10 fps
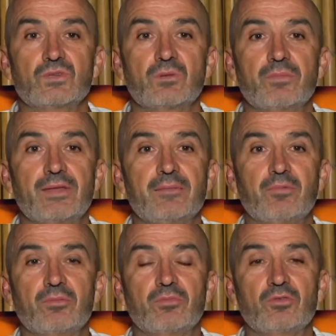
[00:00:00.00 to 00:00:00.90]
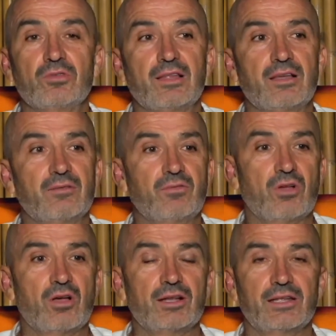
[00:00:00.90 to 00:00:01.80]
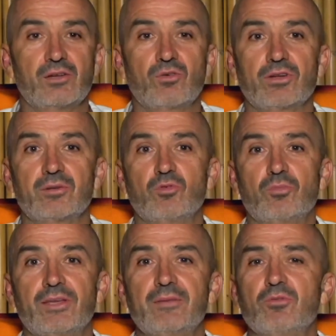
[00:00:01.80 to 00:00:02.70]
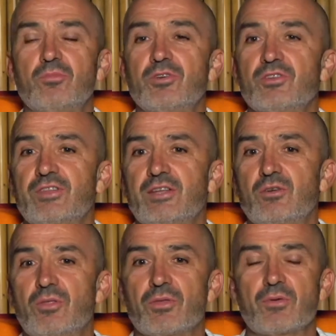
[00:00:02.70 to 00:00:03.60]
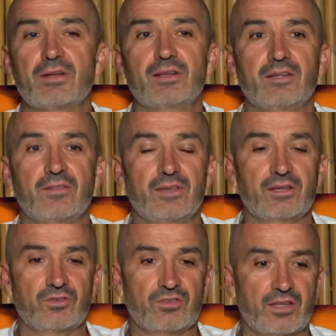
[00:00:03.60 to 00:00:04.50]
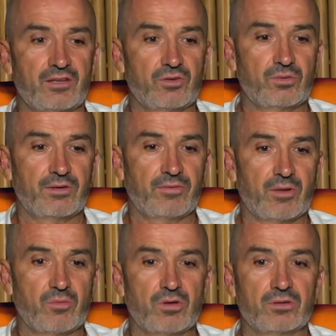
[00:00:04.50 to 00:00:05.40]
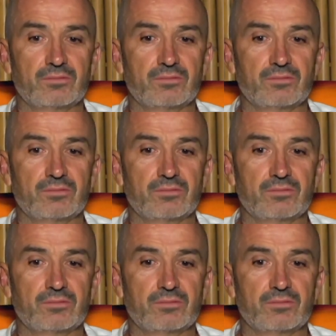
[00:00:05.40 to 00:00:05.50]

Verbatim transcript: People will love highly agreeable people because they're non-threatening and they can say and do whatever they want.